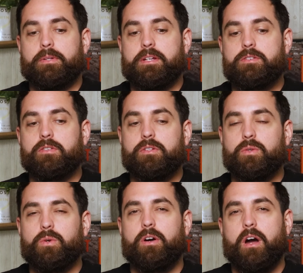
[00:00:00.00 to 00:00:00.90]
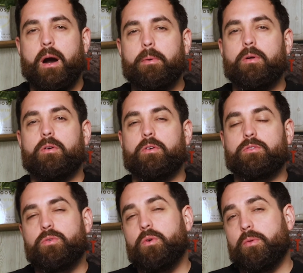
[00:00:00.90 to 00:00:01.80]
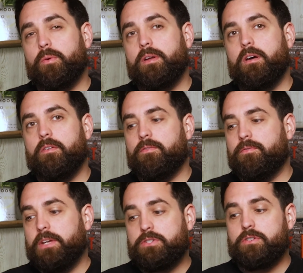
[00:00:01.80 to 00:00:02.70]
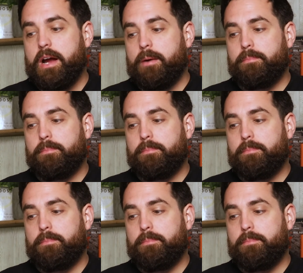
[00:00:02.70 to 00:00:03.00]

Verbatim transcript: potentially do a couple or two or three of feature